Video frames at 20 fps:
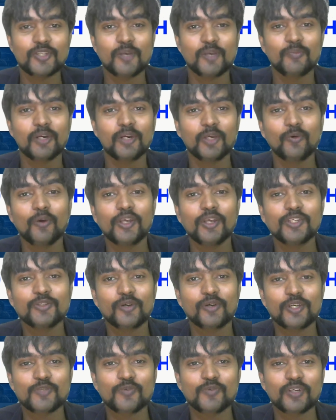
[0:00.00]
Somebody who
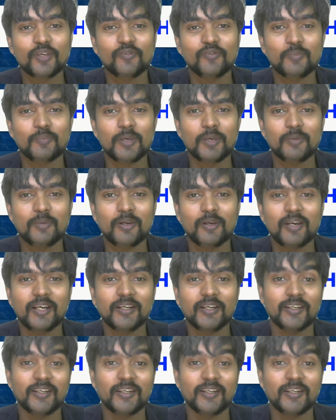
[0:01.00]
enjoys working with people and